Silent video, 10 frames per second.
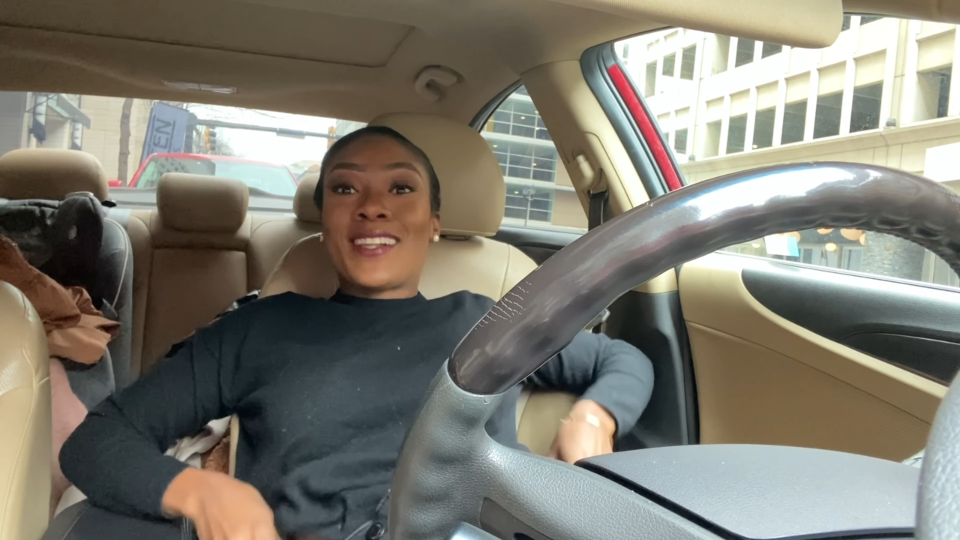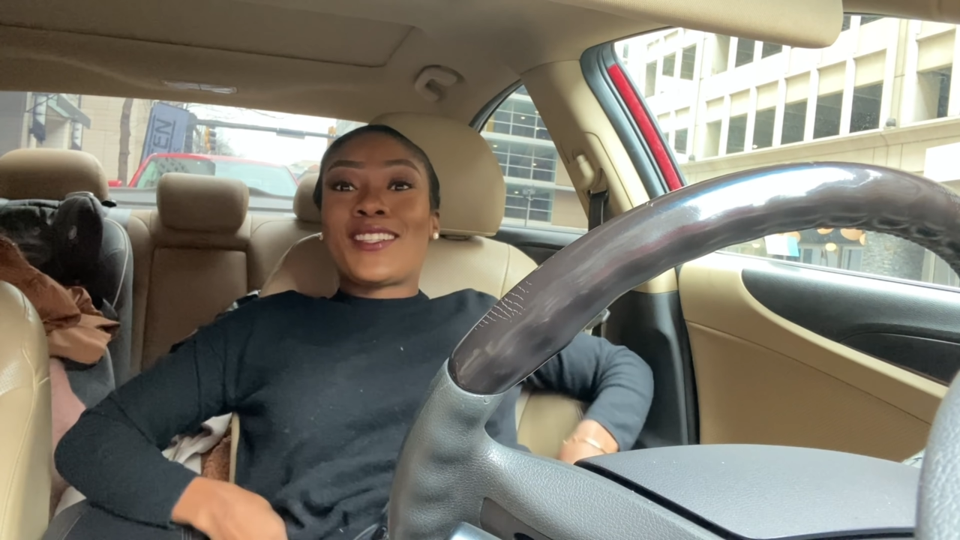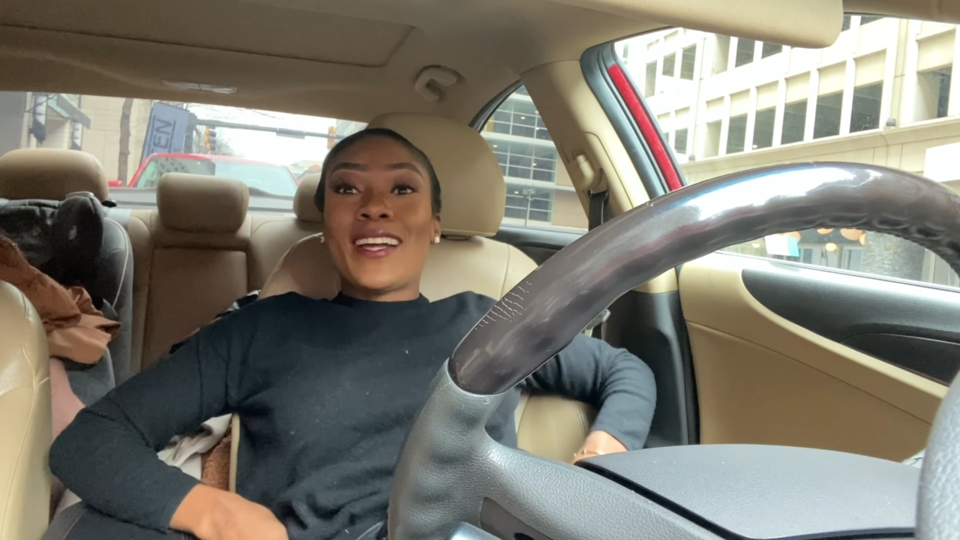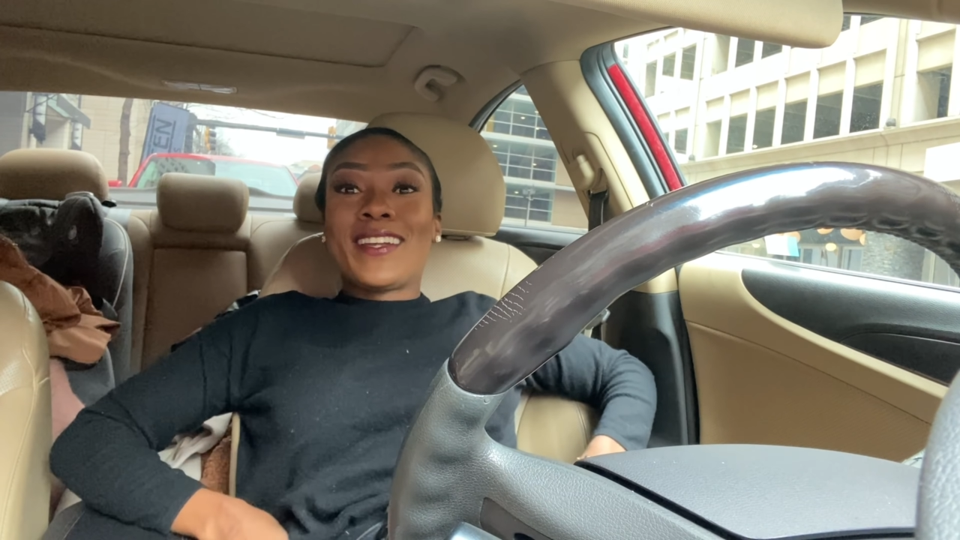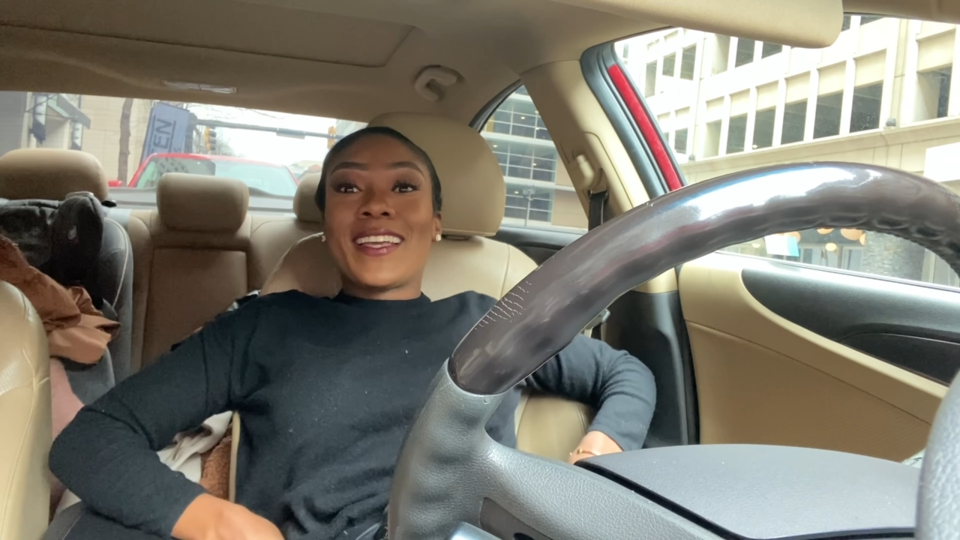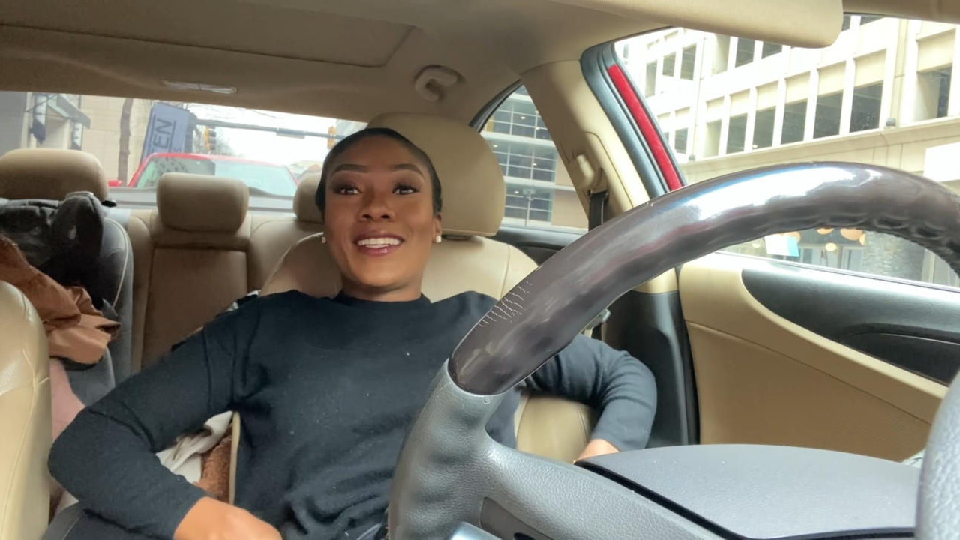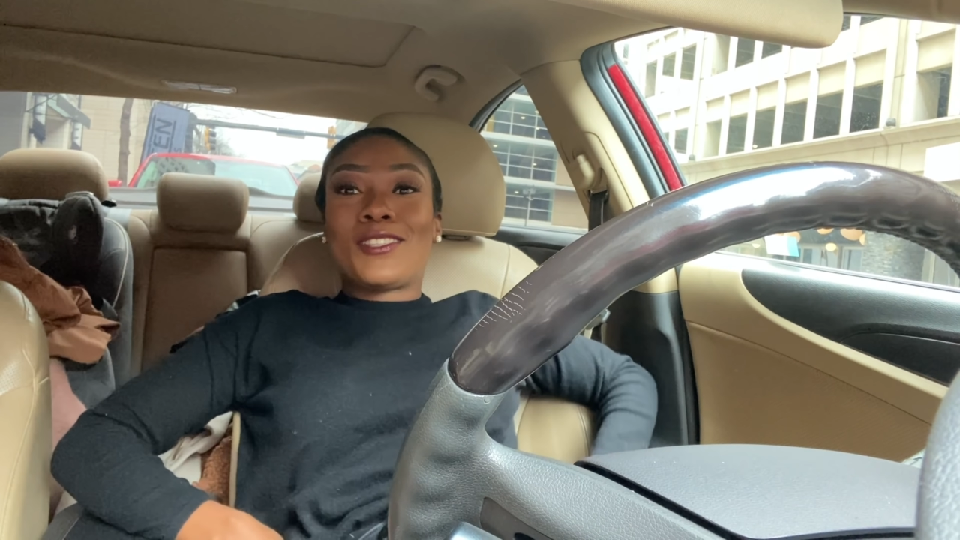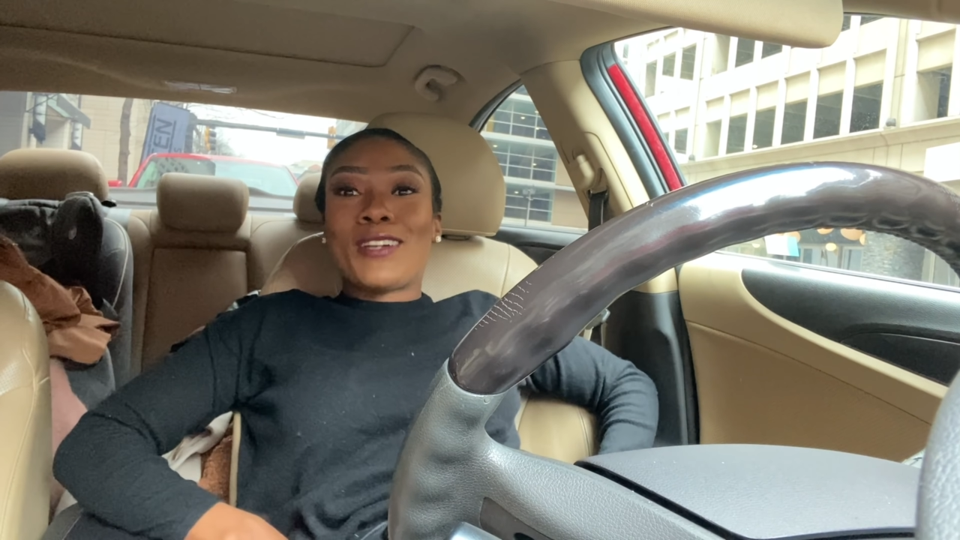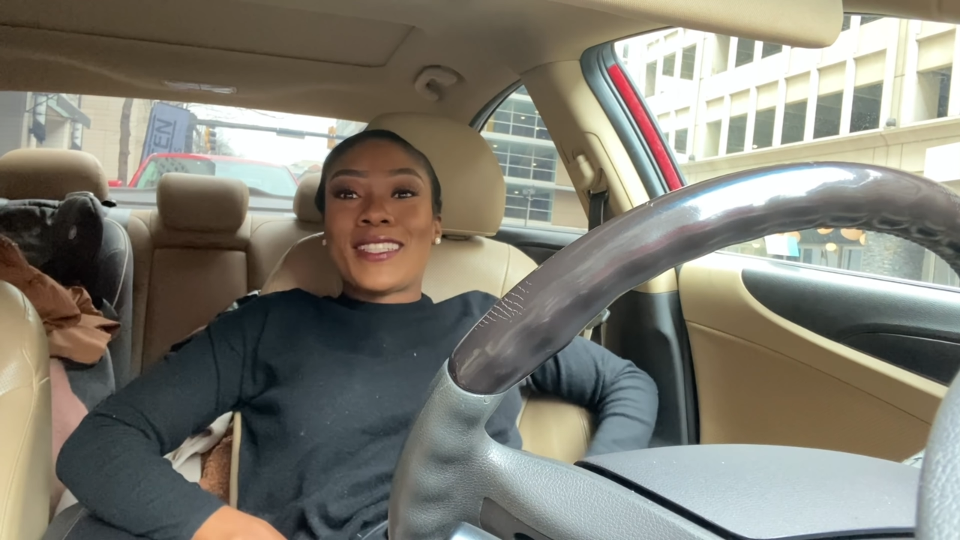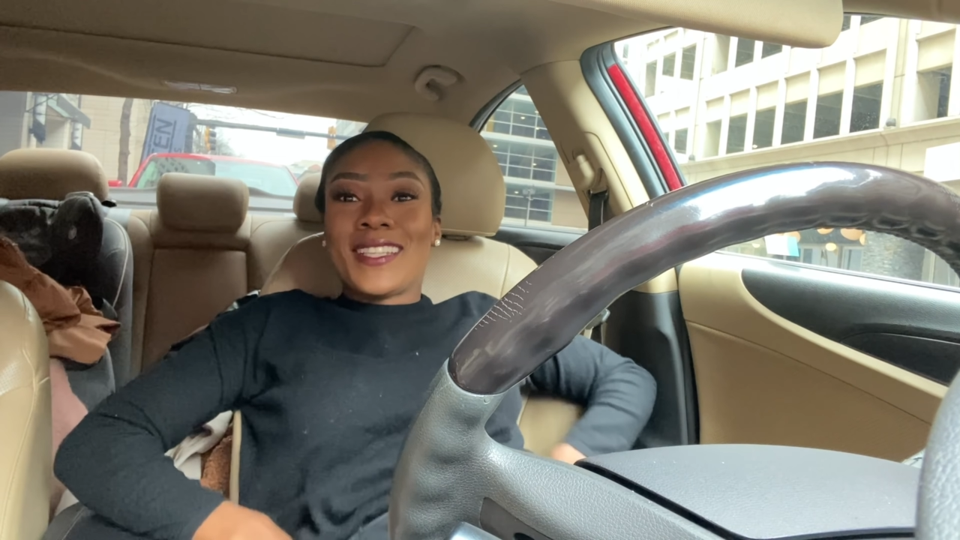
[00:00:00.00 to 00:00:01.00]
trying to get
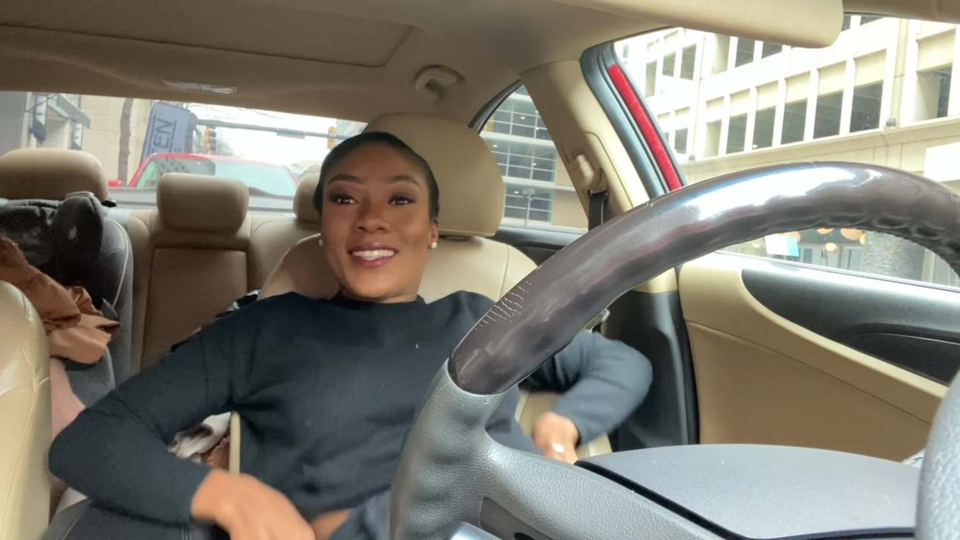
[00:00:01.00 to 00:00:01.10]
dressed in